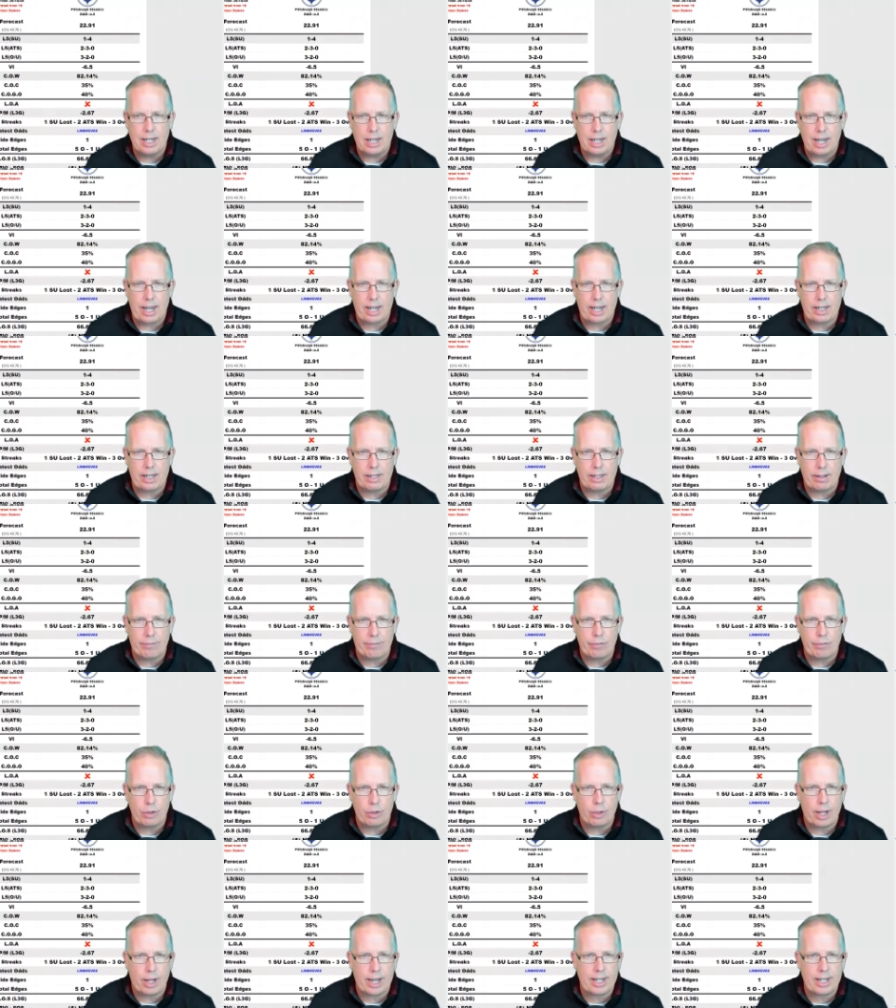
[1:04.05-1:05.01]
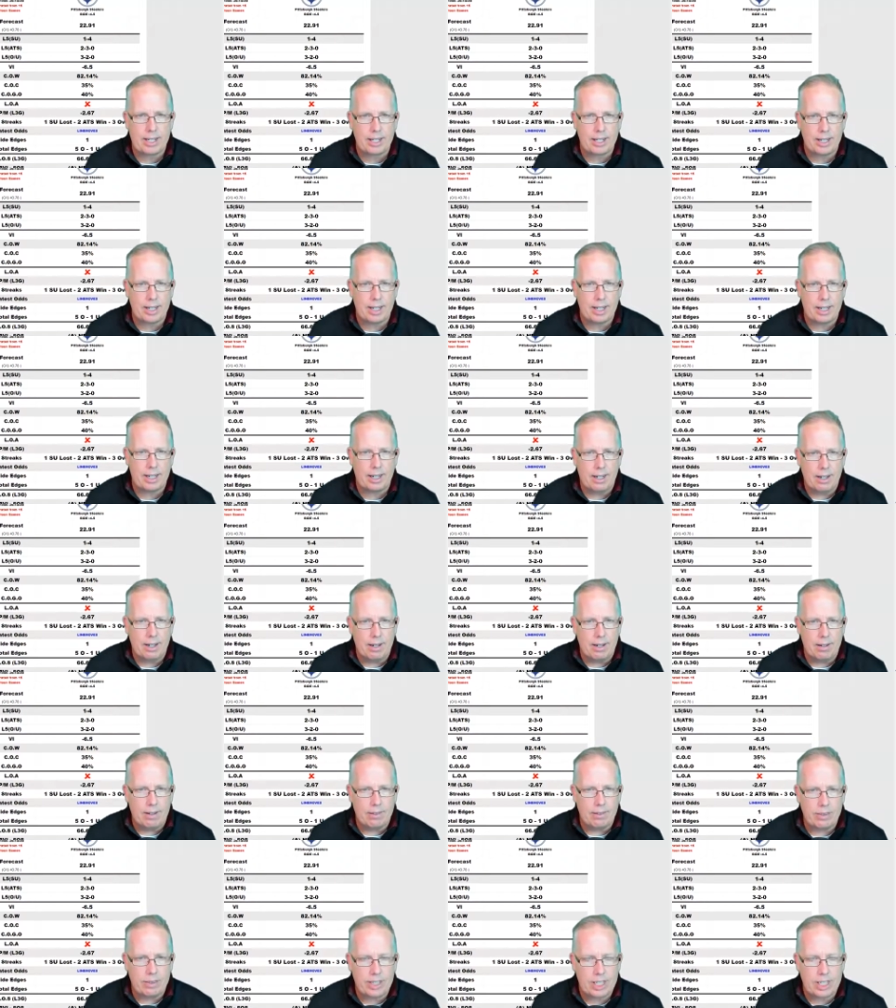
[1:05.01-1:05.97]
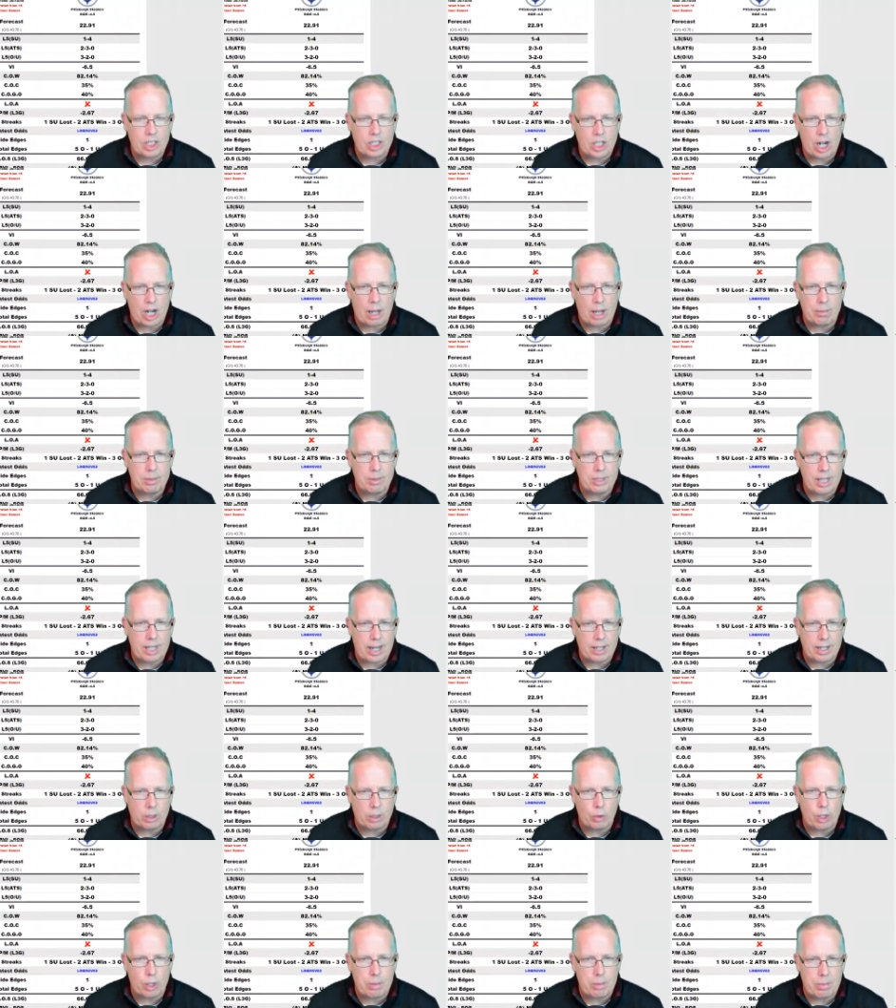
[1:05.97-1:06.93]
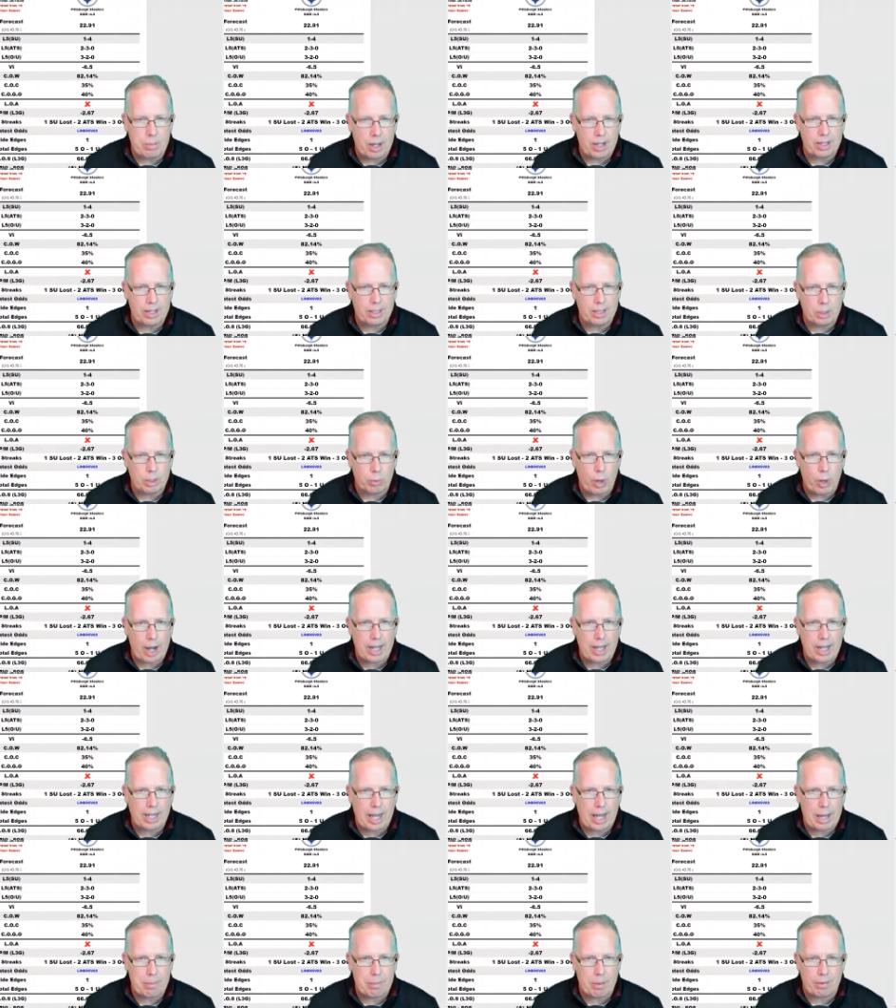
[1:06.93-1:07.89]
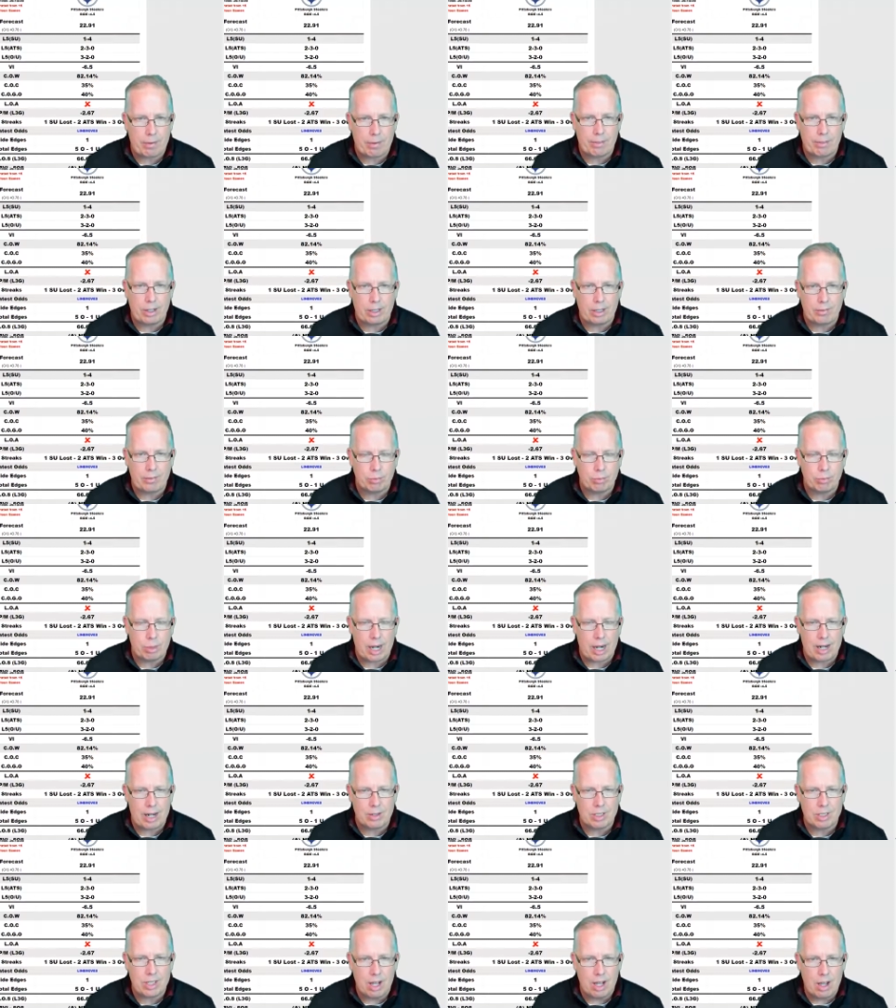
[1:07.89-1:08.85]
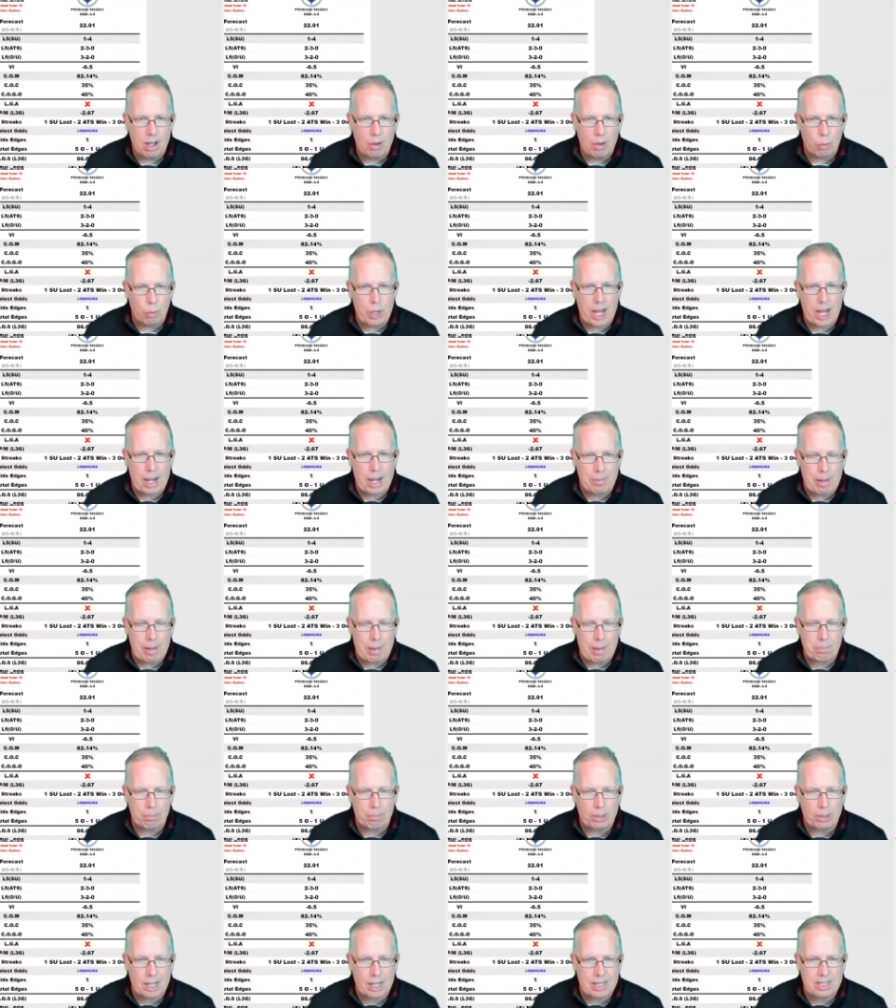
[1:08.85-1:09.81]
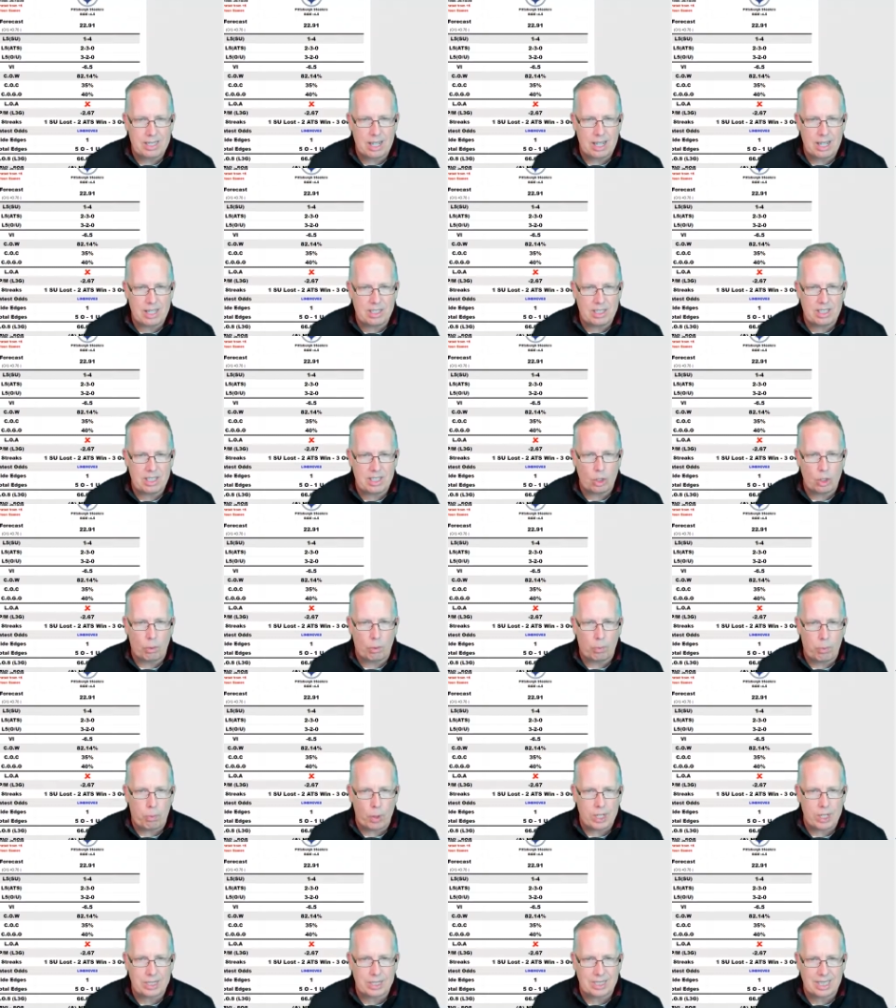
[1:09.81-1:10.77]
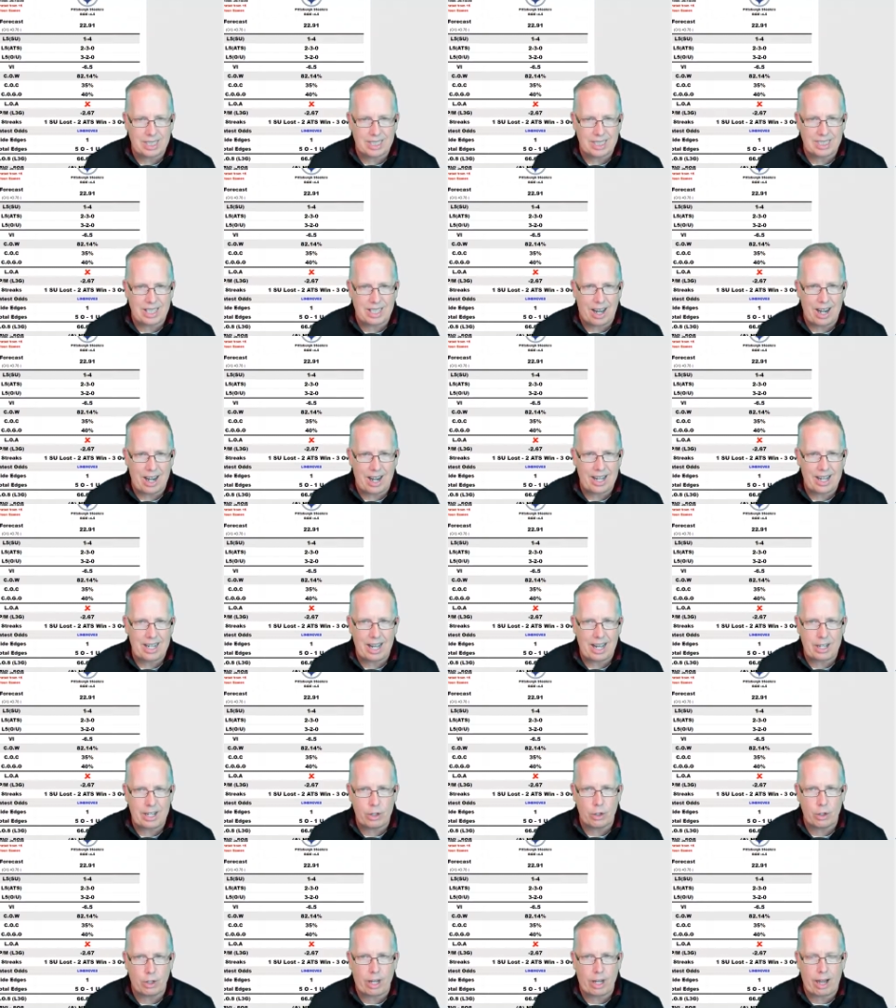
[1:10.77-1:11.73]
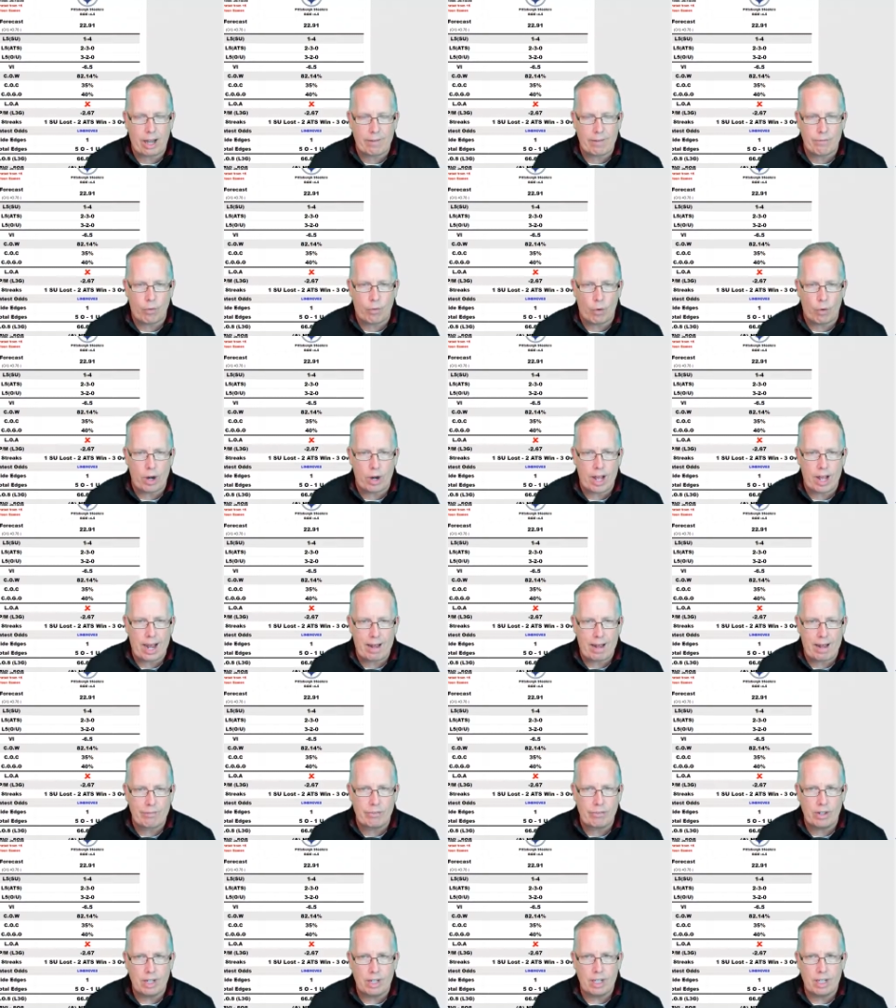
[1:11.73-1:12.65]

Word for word: And if you like uh, Nick Chubbs and Kareem Hunt in the running game of the Cleveland Browns, we had them at plus 0.69 and you're getting four and a half.